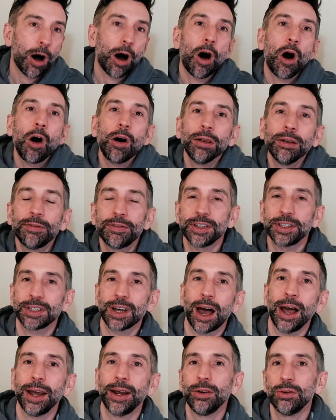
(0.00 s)
All of the
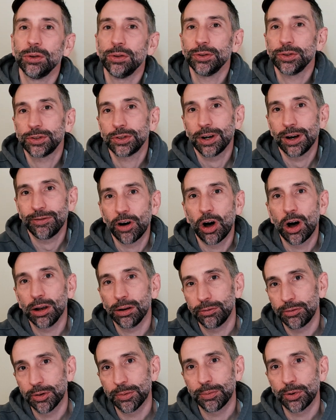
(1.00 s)
titles all
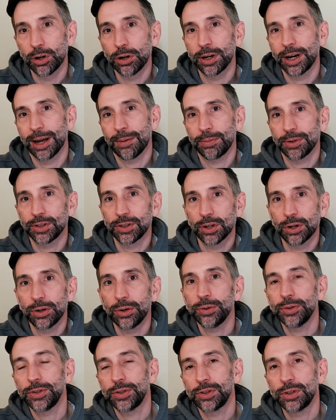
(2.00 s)
of the Burg
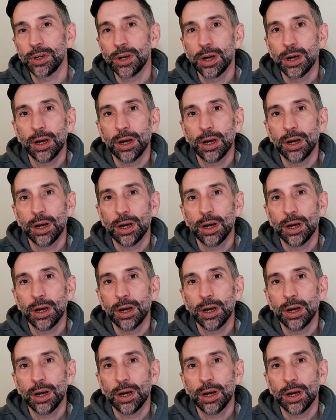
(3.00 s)
episodes